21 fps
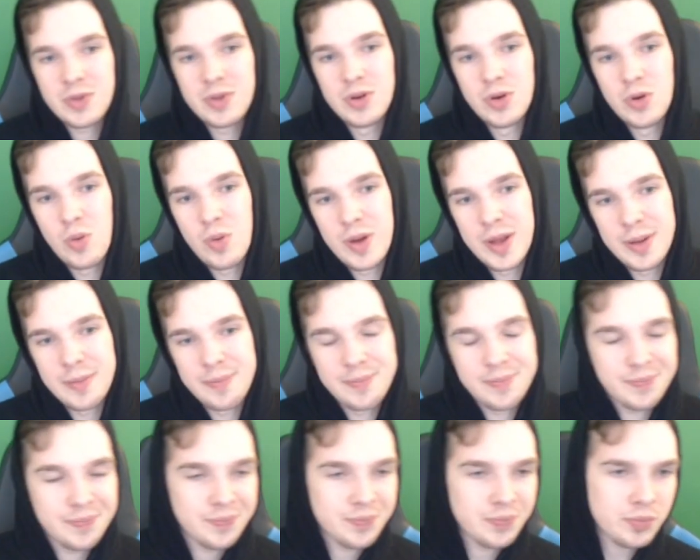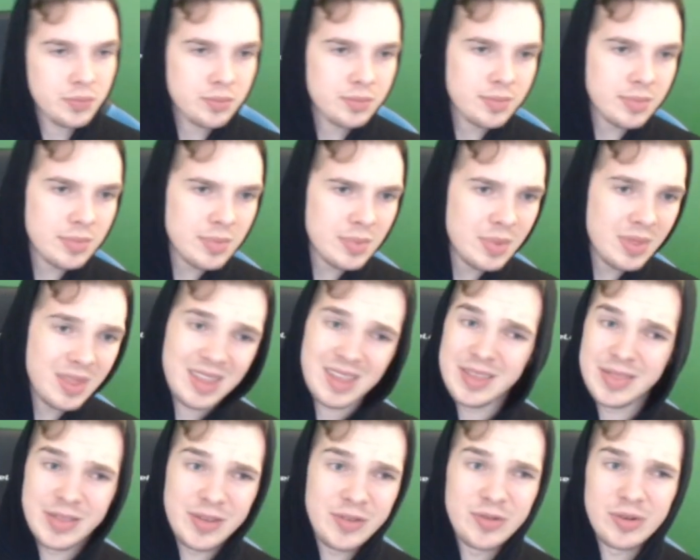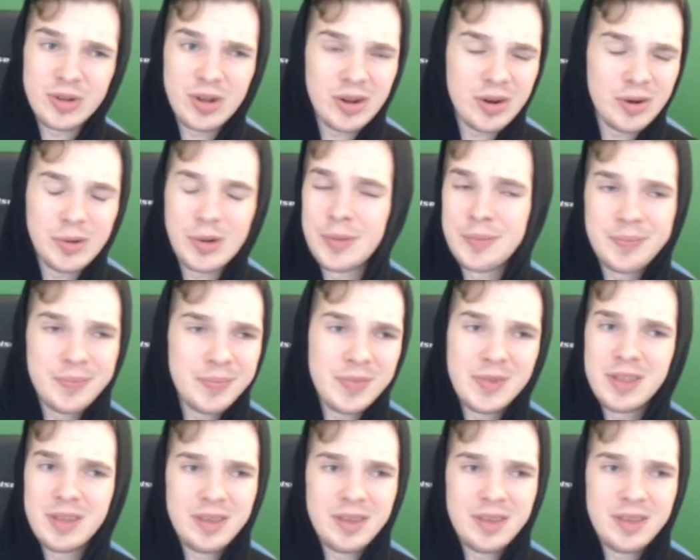Annoying. Cathedral Gargoyle.